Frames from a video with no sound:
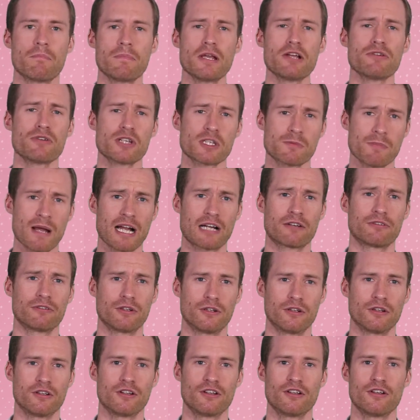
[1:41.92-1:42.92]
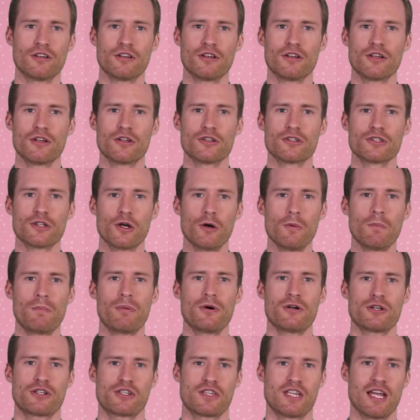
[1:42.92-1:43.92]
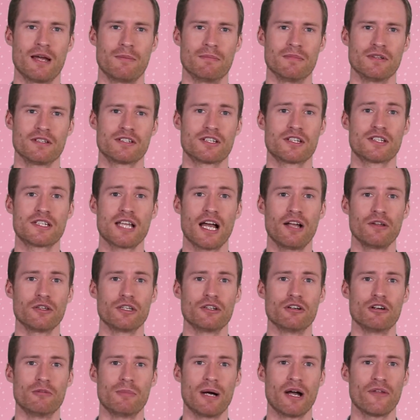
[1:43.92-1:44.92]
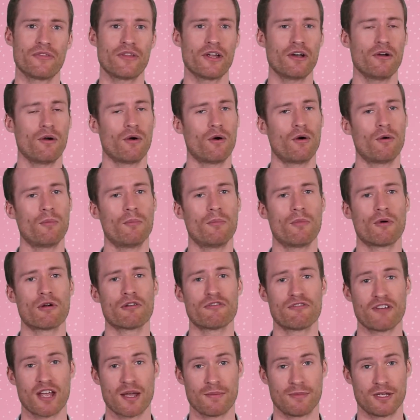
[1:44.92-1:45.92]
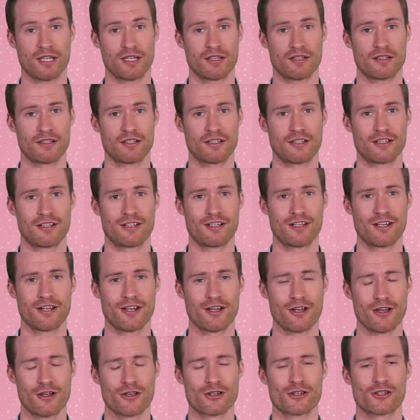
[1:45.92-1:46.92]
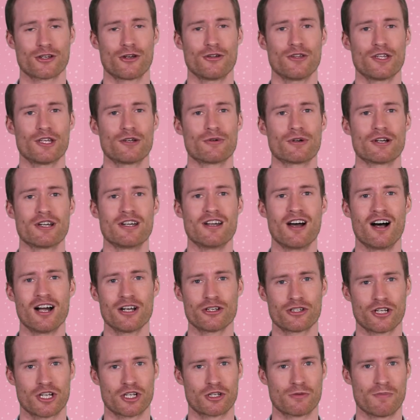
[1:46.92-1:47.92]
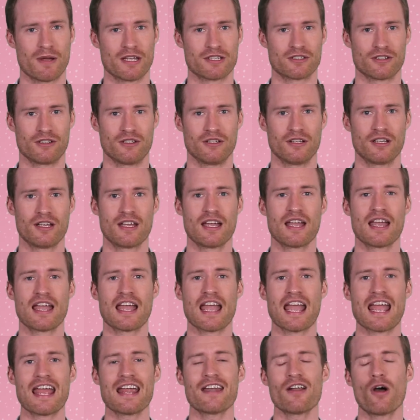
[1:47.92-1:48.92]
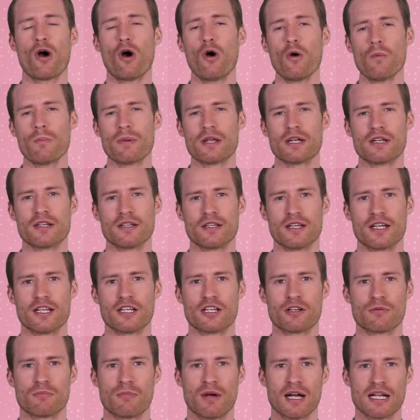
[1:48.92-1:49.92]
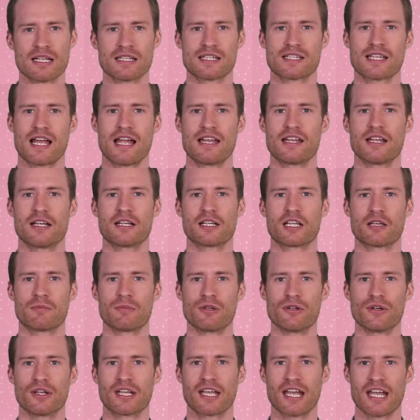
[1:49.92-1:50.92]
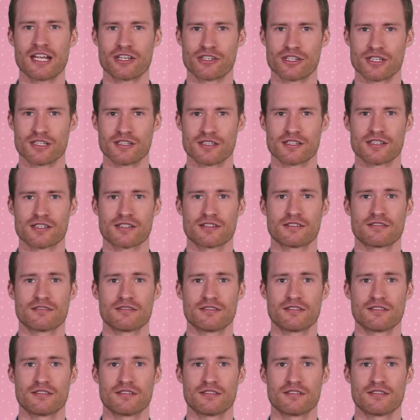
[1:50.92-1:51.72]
Be respectful. Don't push them to tell you about their home or family. Show that you are non-judgmental and open in your mindset and communications.